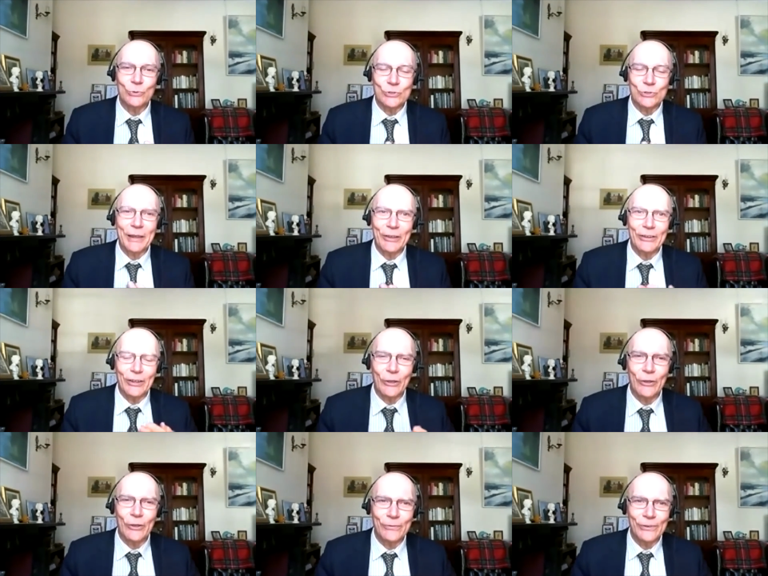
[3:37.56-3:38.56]
about
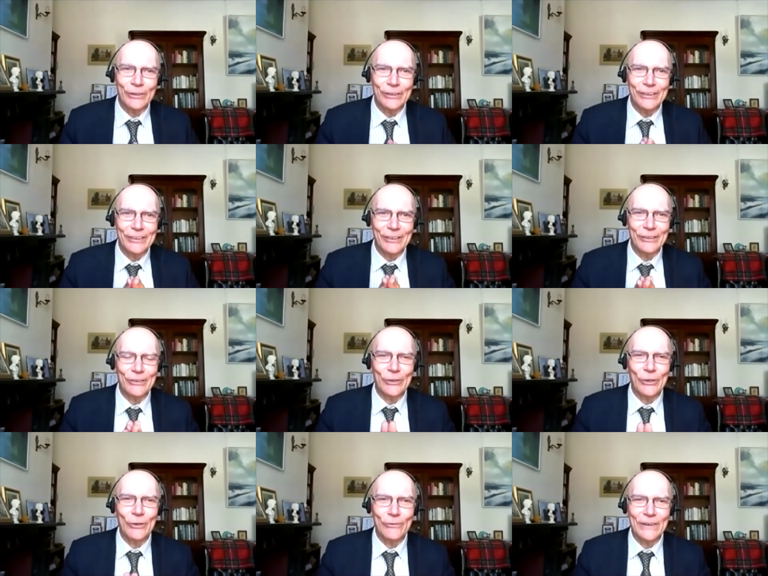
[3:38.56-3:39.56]
her
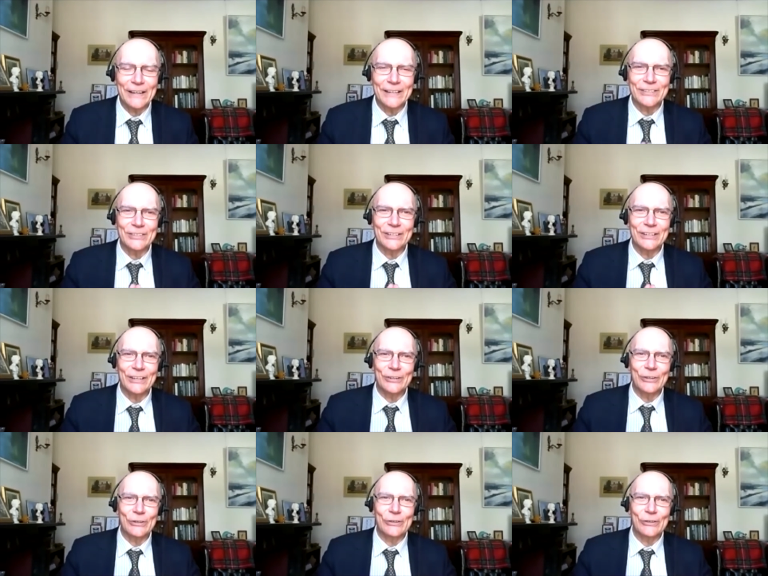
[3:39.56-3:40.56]
her feelings and,
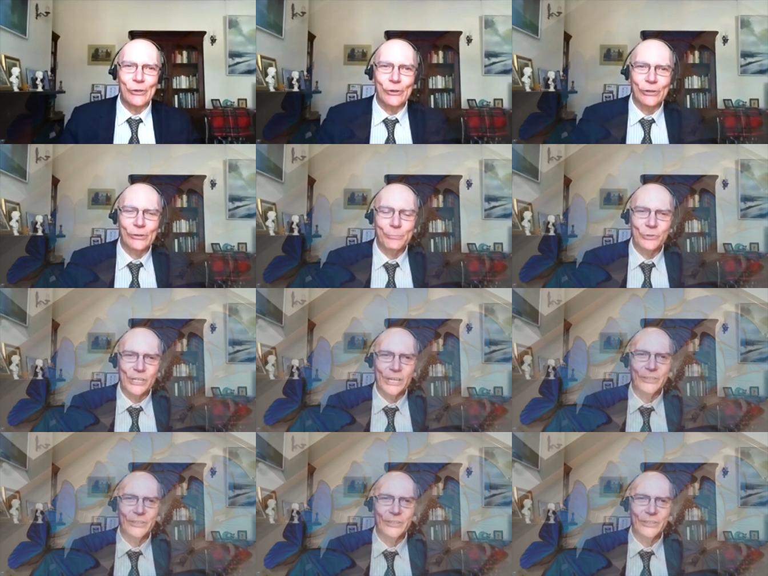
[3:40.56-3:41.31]
and her projecting